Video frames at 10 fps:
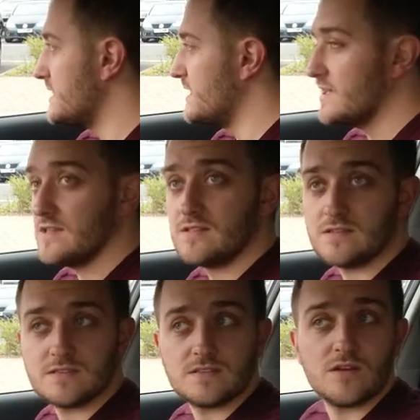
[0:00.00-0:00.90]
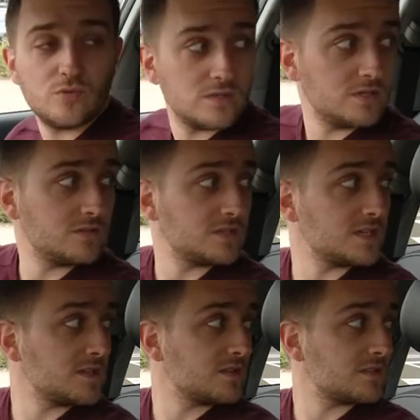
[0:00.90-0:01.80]
are here. And there's no one
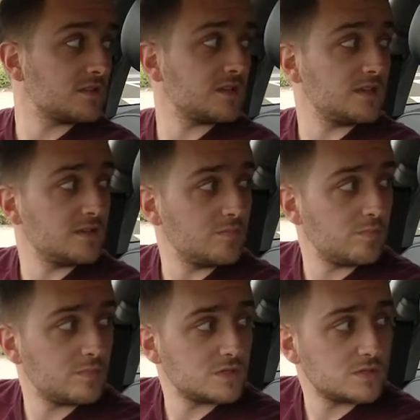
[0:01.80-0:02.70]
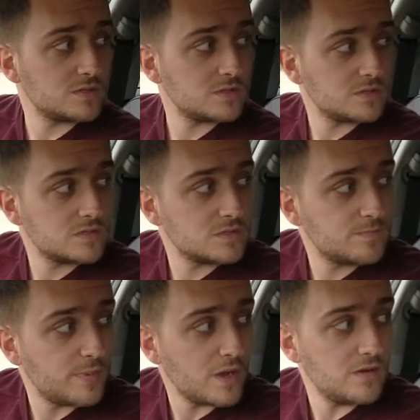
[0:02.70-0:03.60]
using
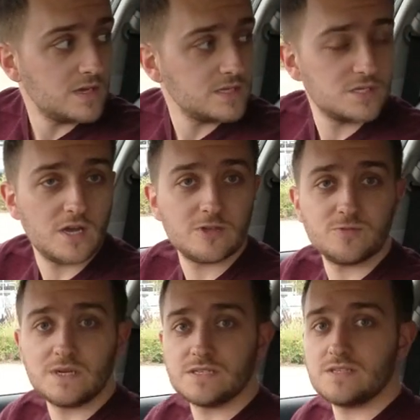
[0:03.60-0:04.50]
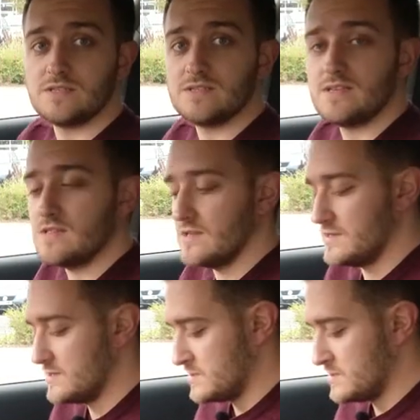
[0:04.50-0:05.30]
the Polar Chargemasters either.